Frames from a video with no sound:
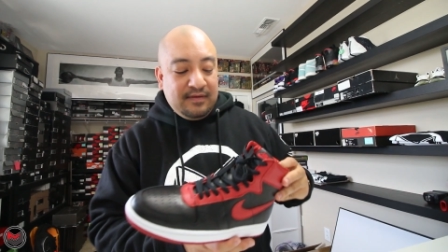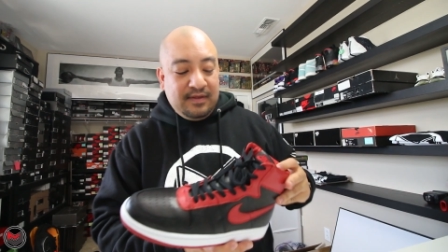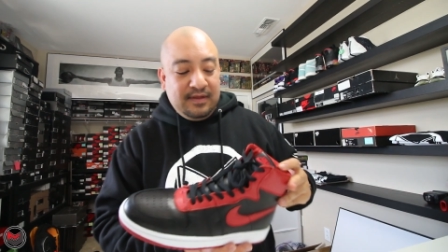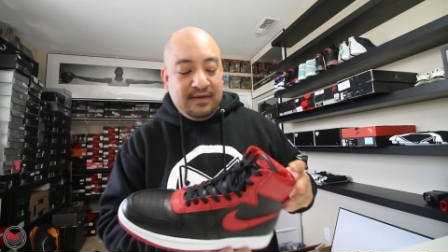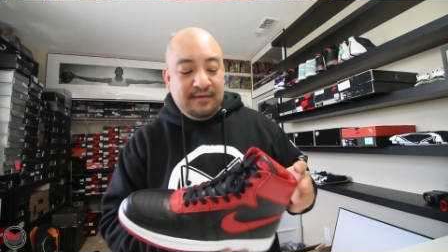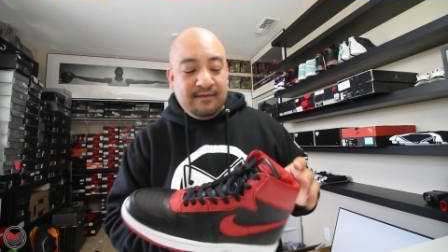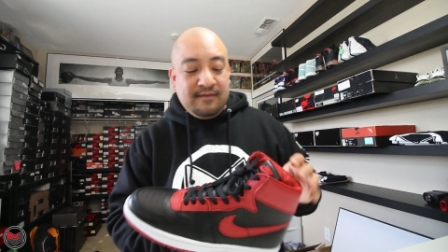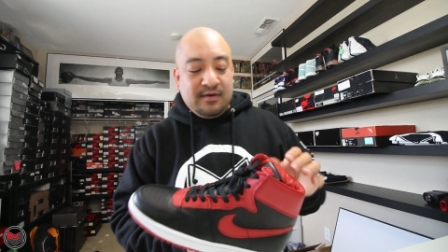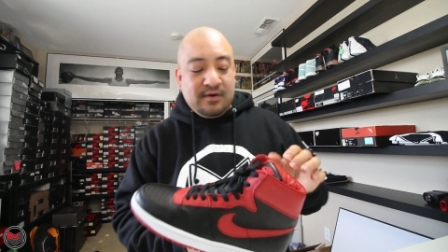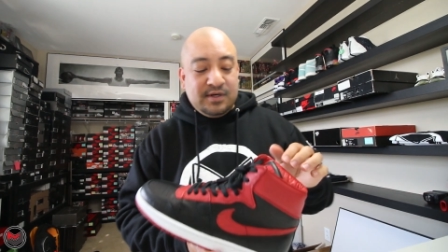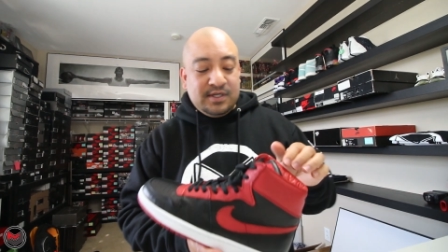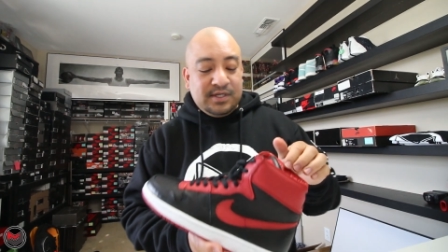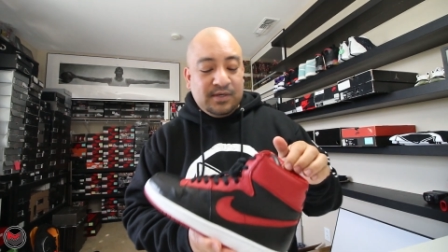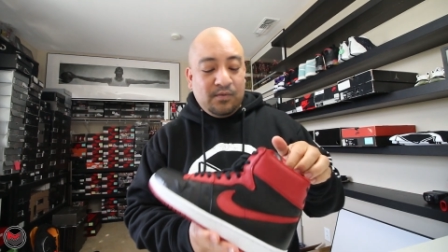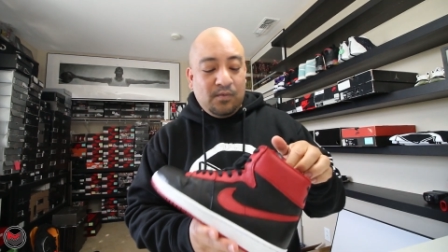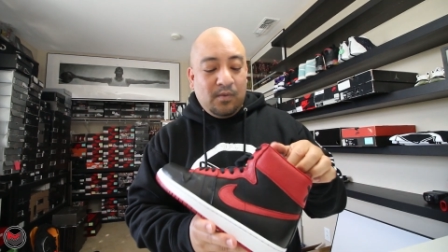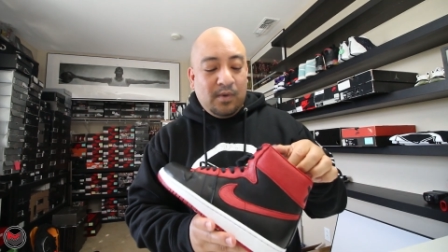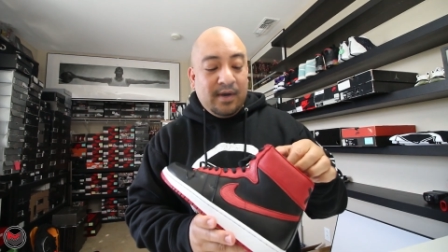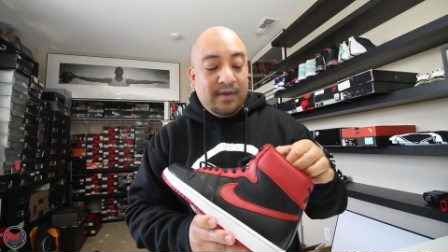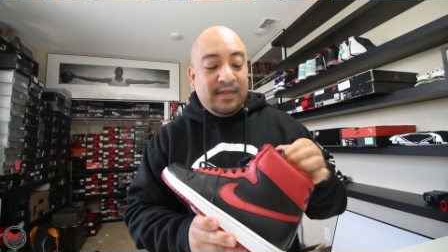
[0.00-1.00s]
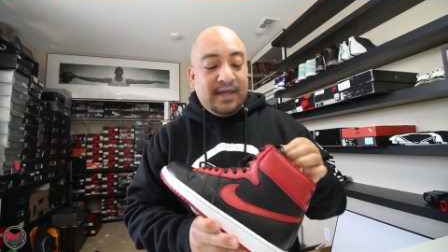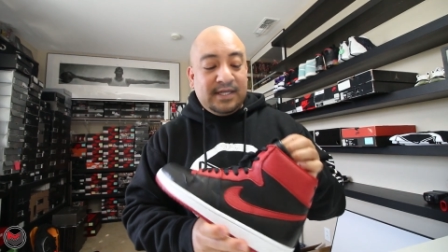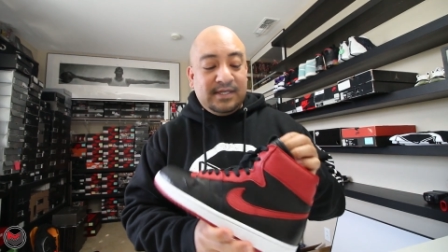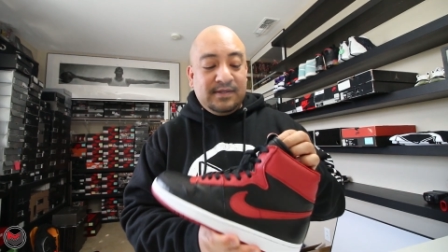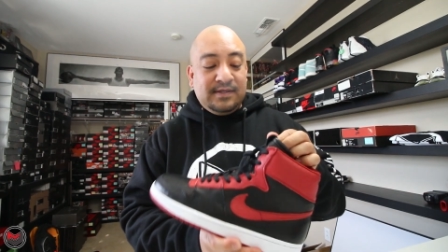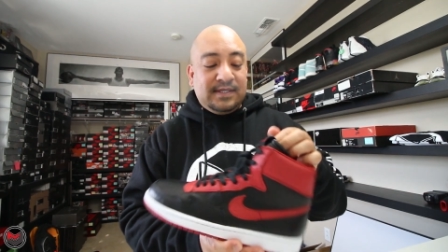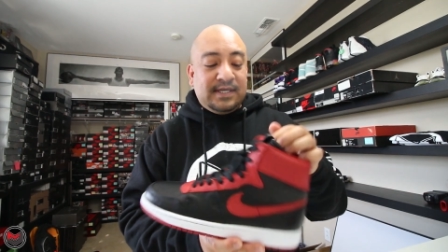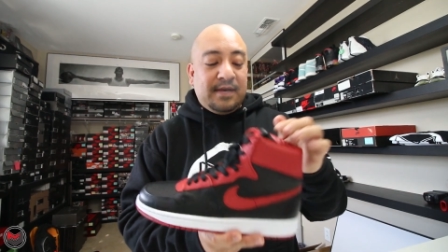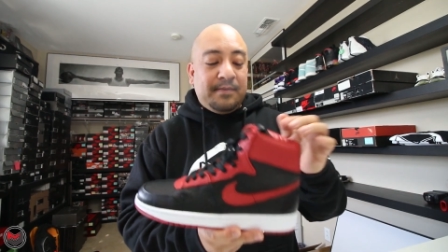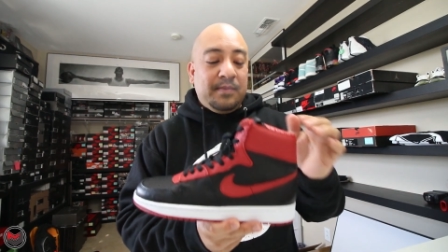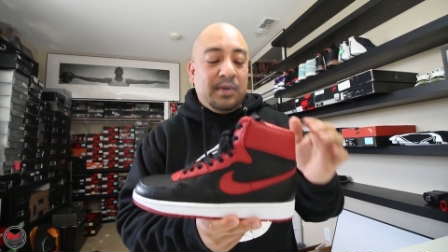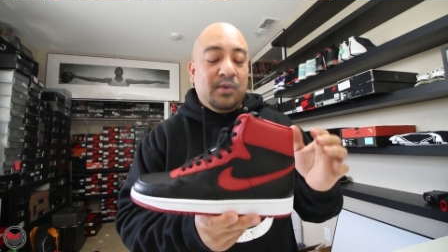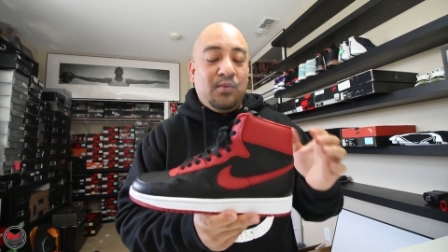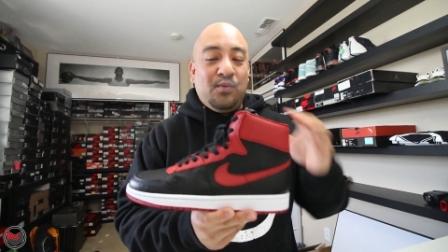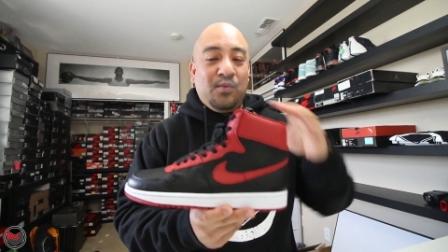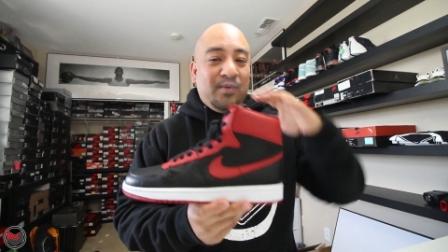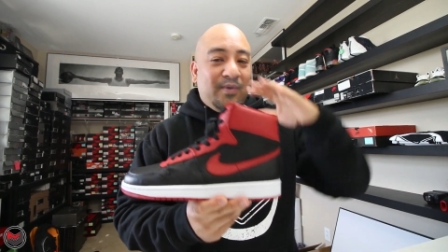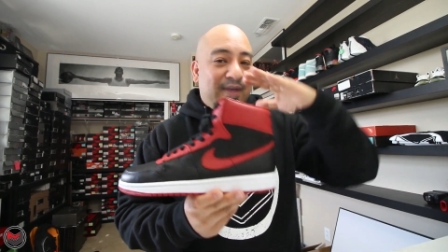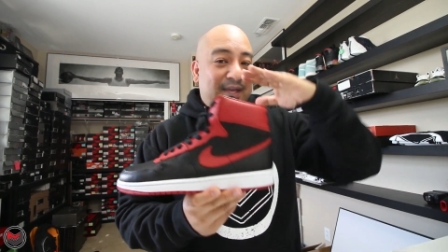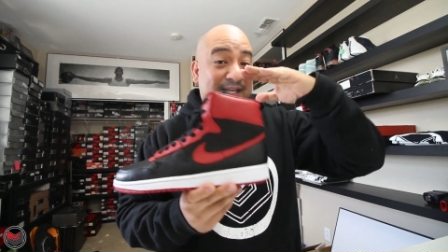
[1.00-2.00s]
the version one that you sent me.
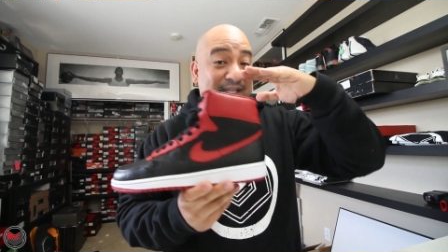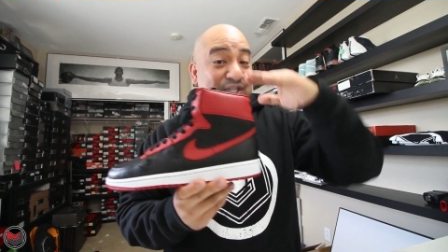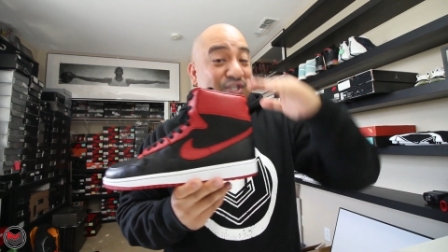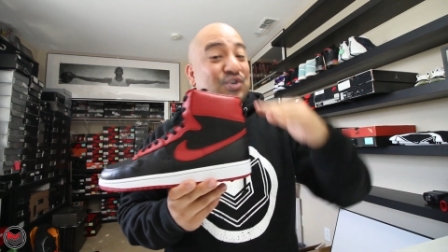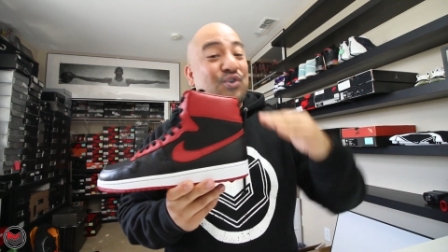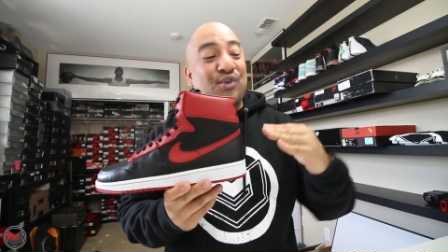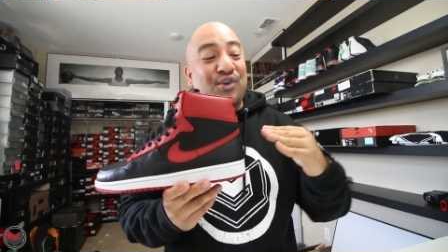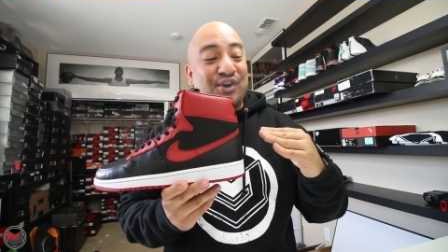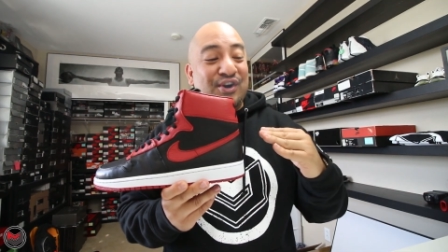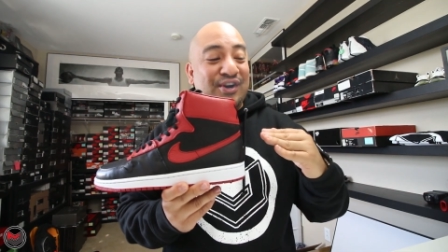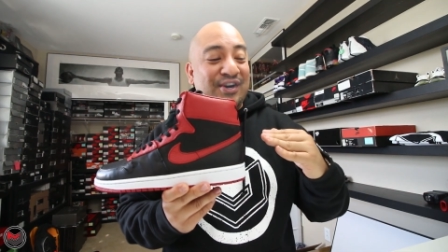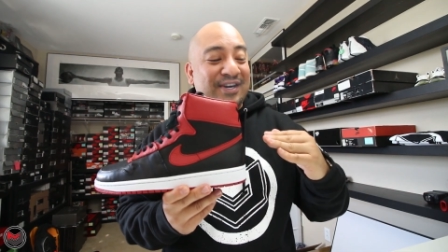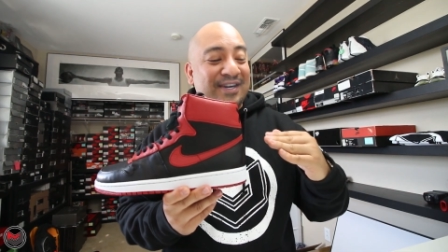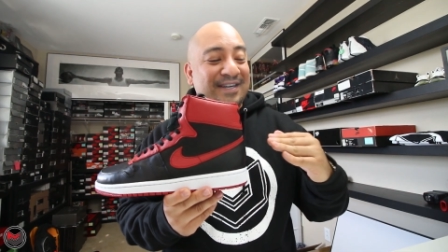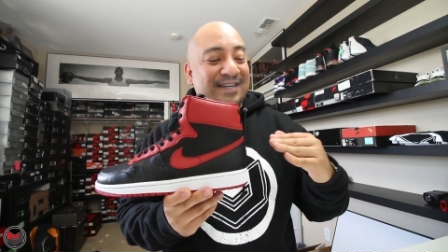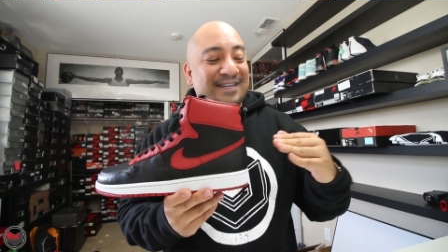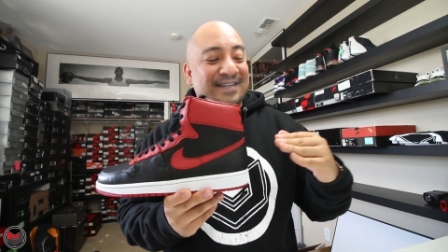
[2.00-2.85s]
It's shorter.